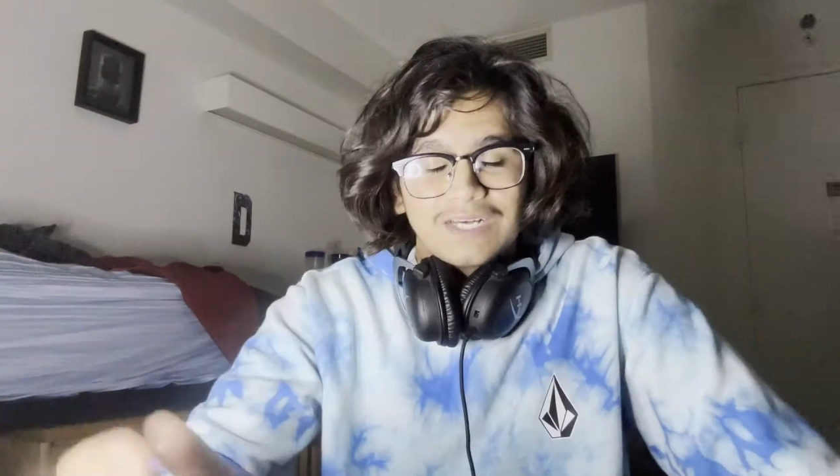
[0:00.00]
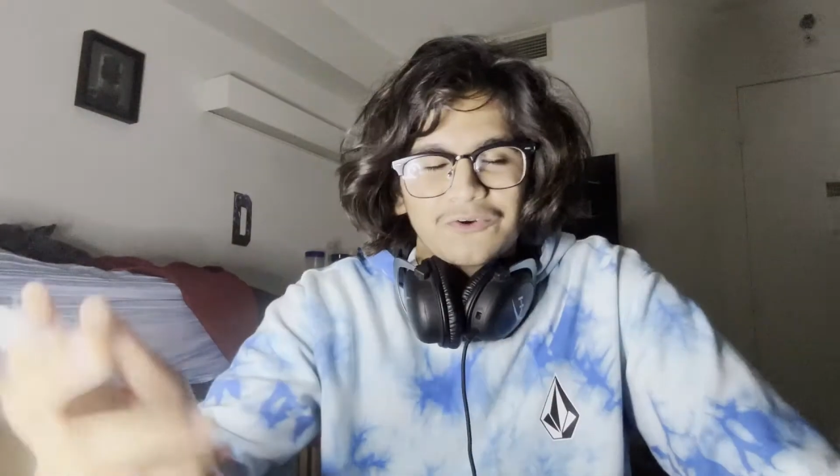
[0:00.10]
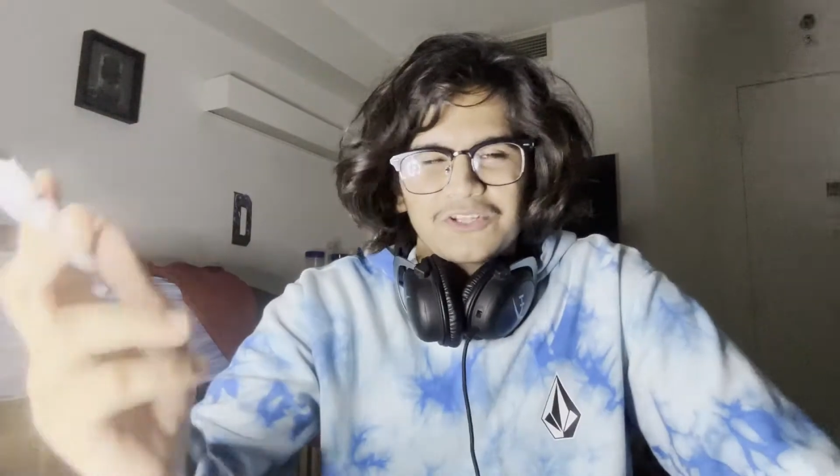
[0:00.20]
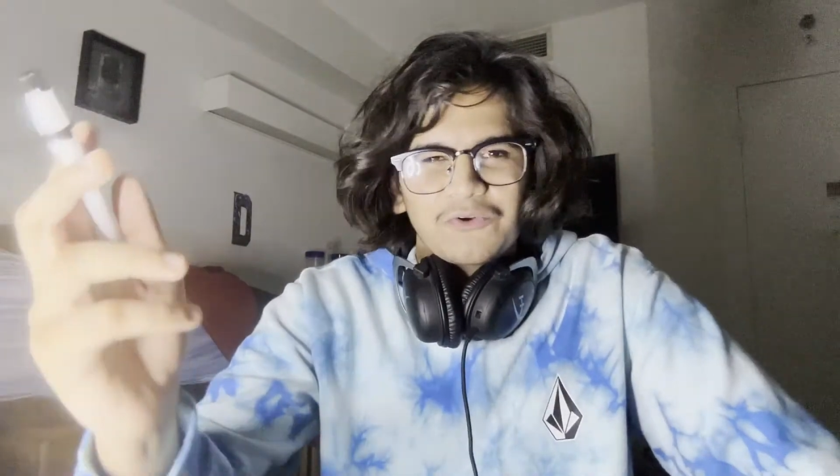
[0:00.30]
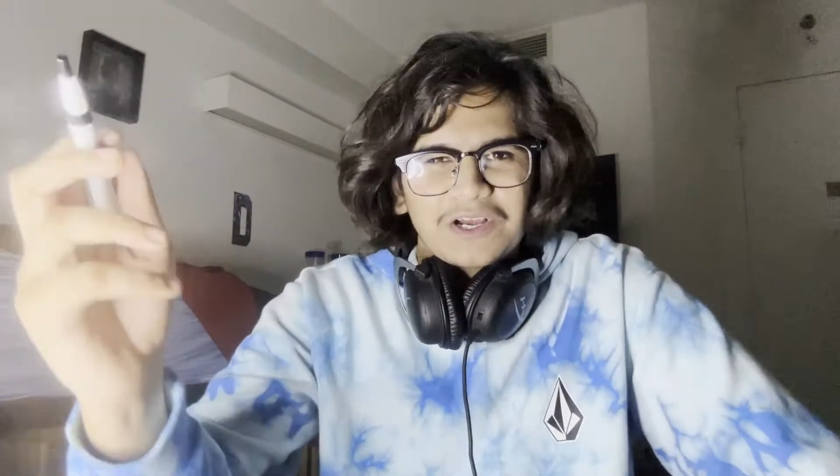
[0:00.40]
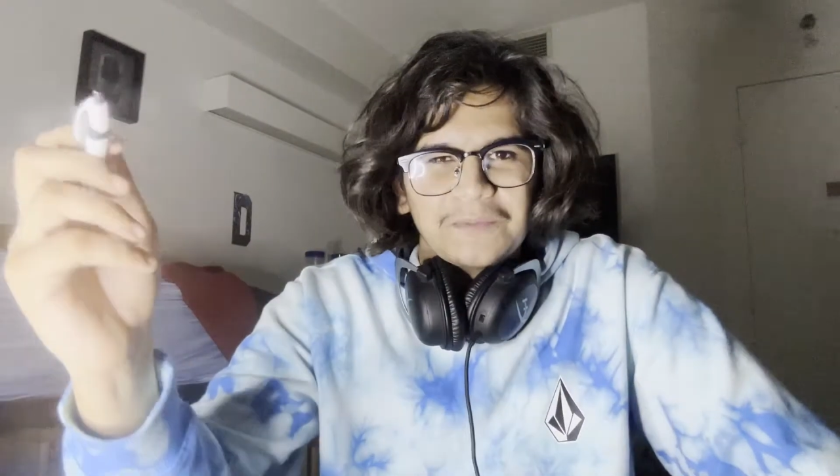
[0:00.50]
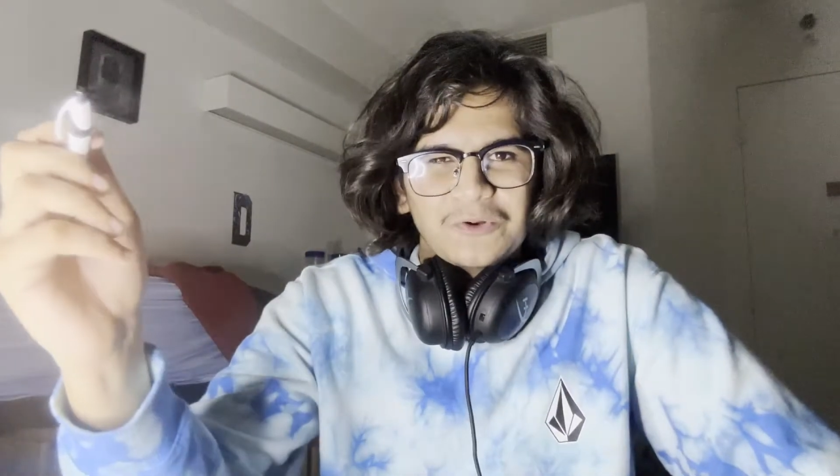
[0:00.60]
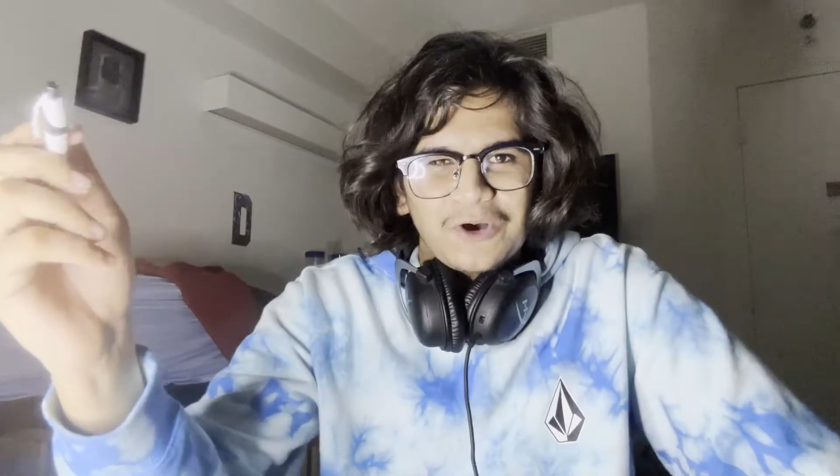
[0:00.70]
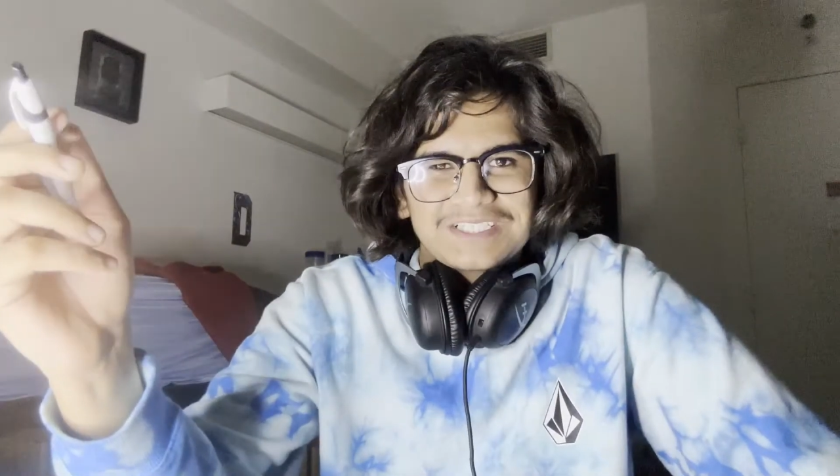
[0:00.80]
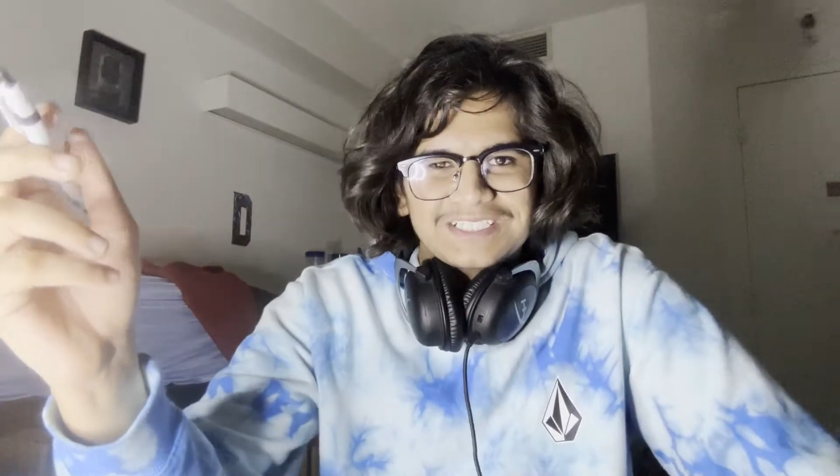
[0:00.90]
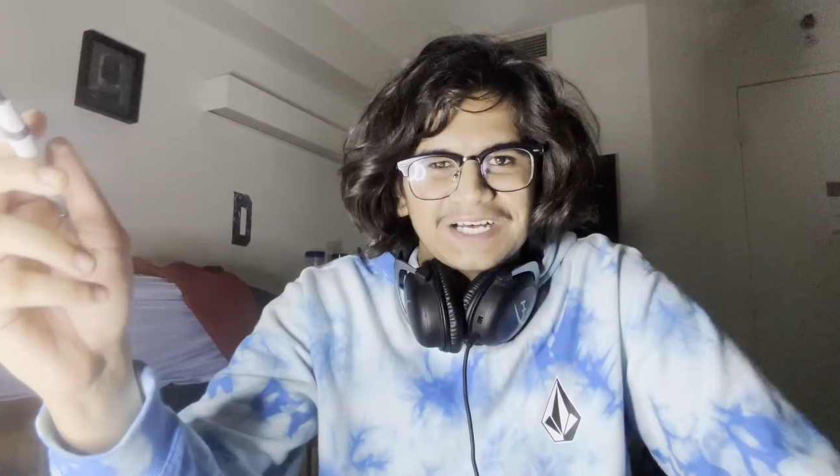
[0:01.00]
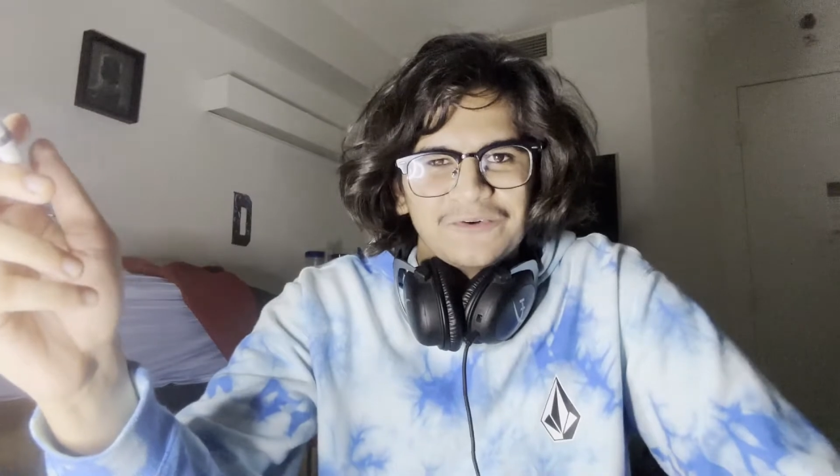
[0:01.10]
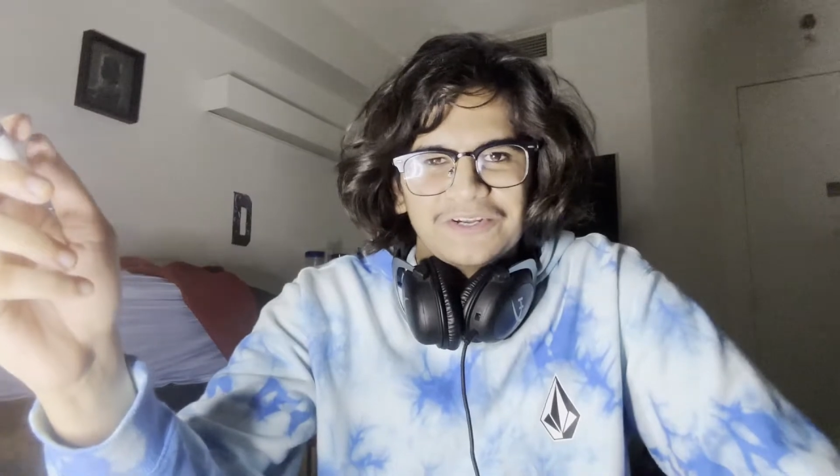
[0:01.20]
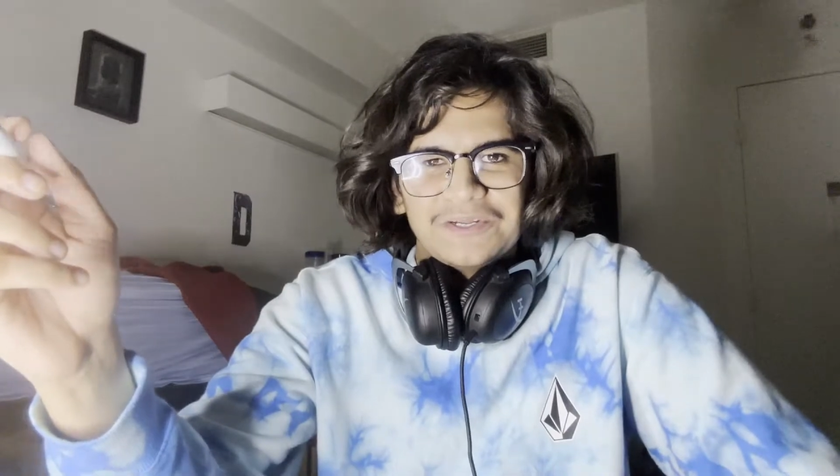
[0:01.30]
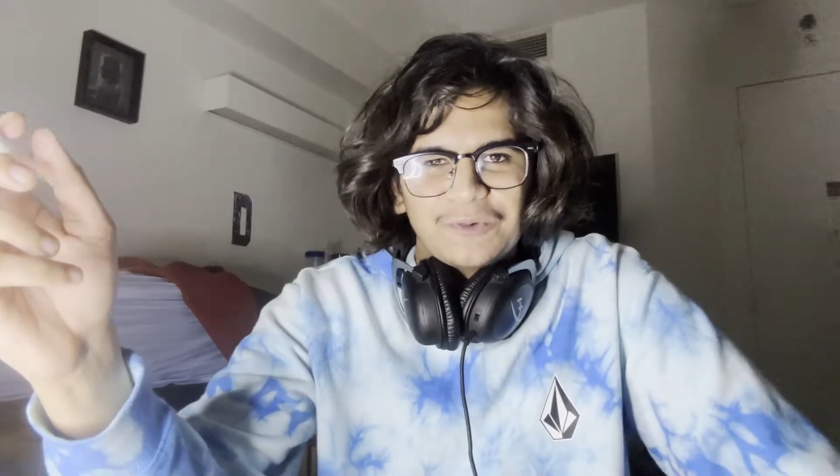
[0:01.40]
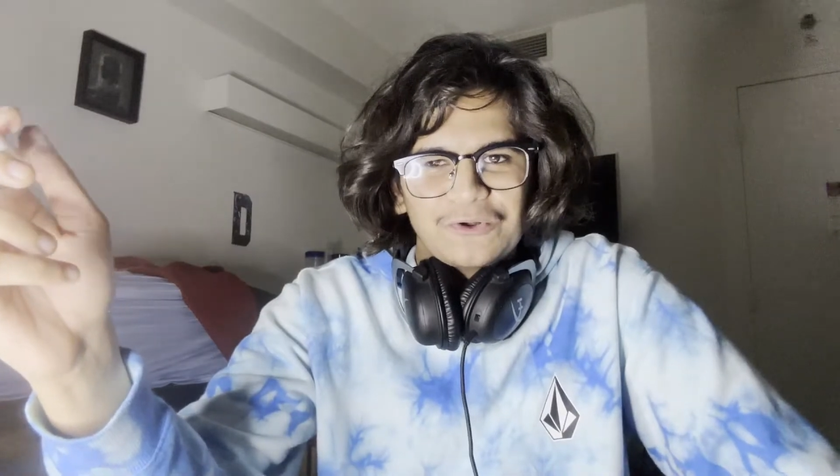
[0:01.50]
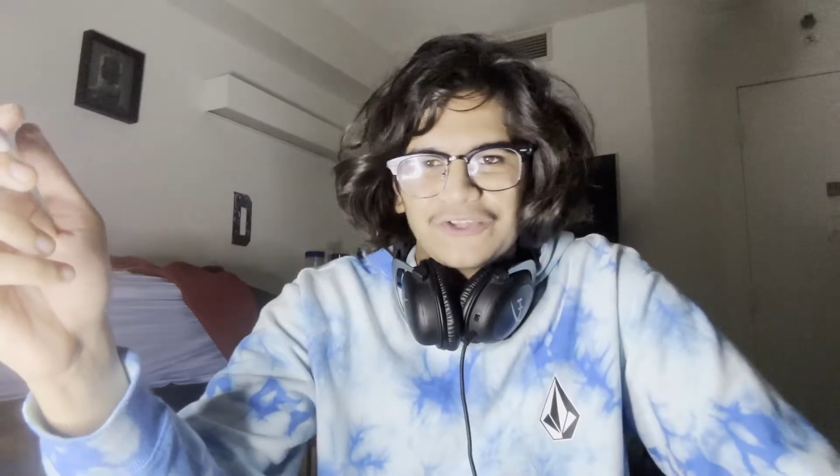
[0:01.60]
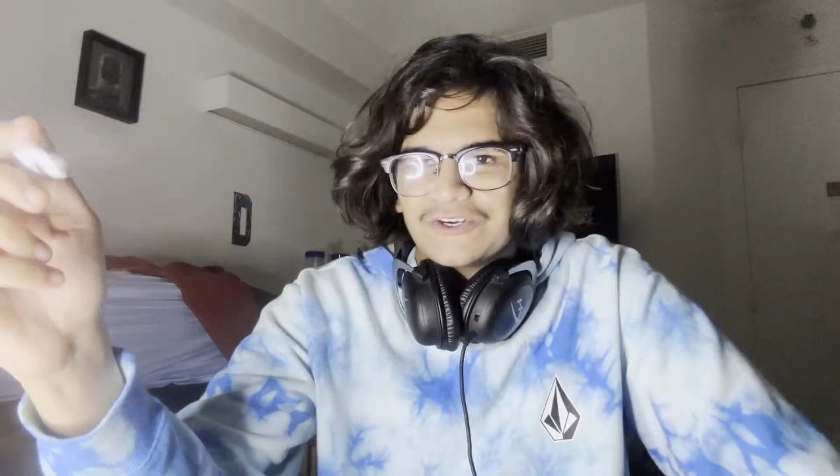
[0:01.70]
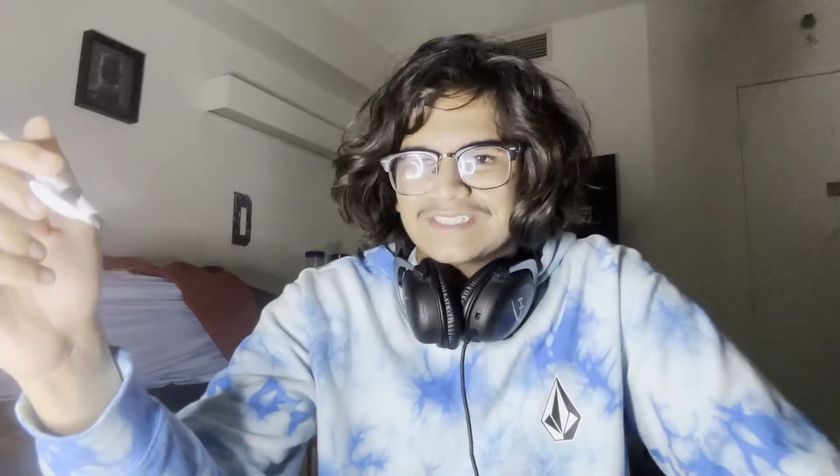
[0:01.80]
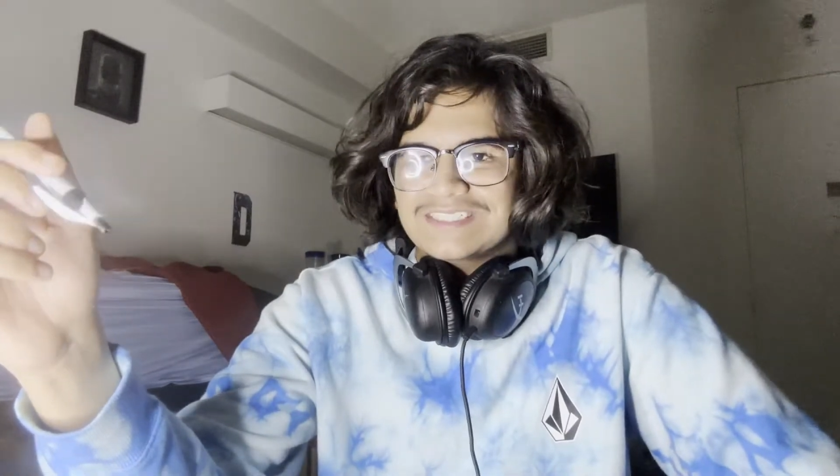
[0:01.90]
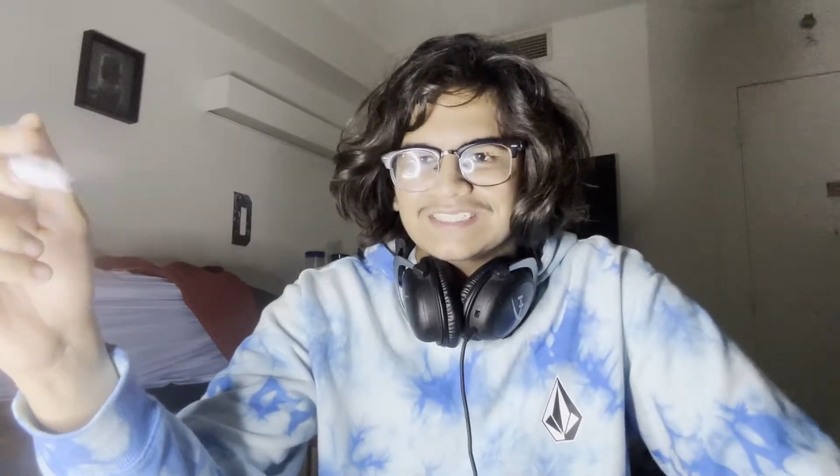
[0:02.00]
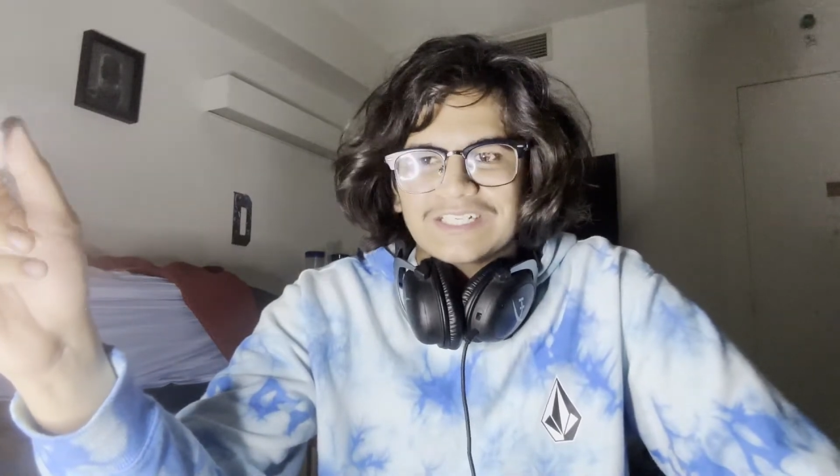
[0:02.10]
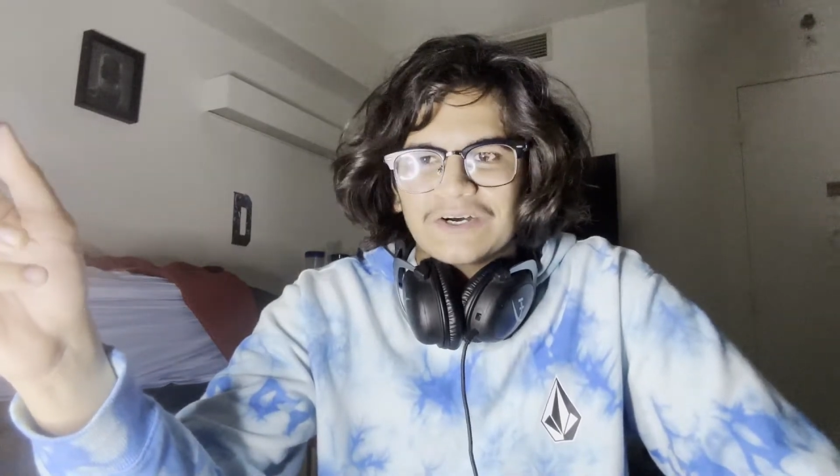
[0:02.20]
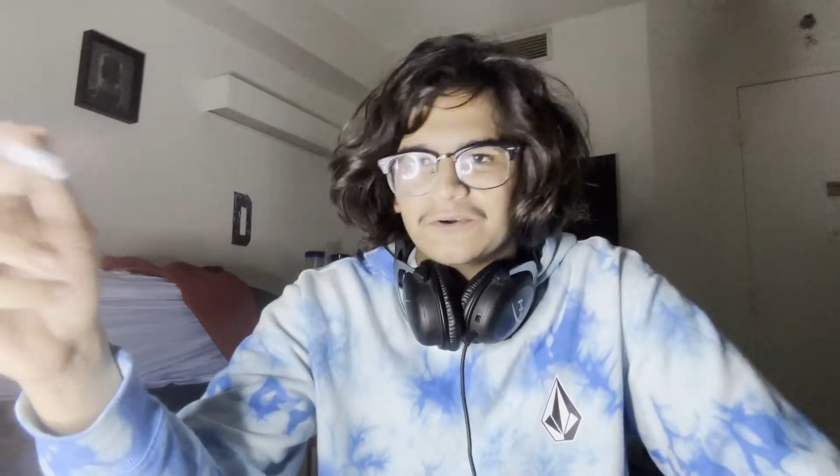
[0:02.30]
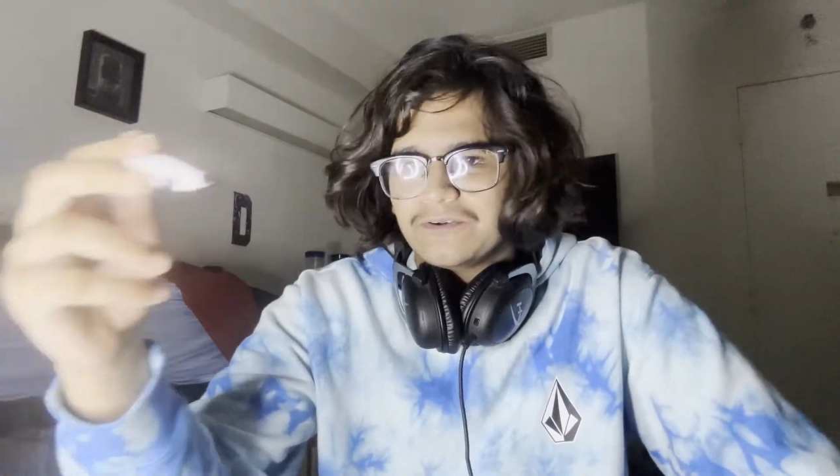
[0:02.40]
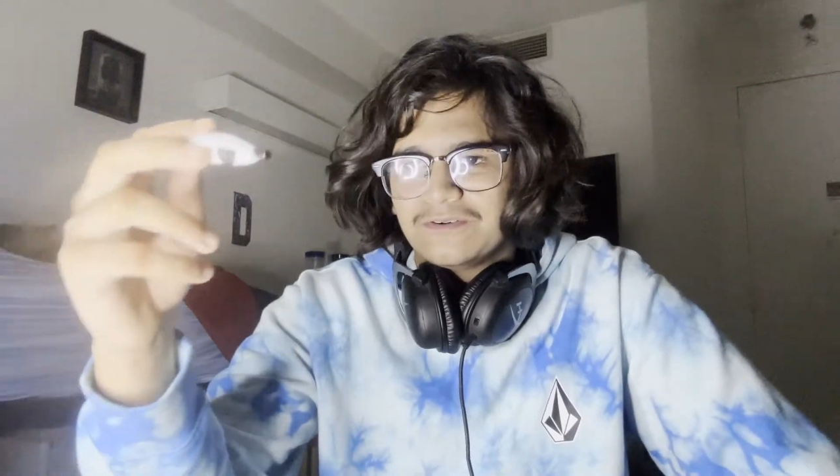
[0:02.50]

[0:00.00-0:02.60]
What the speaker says: I don't really recommend watching that one anymore though, because you know,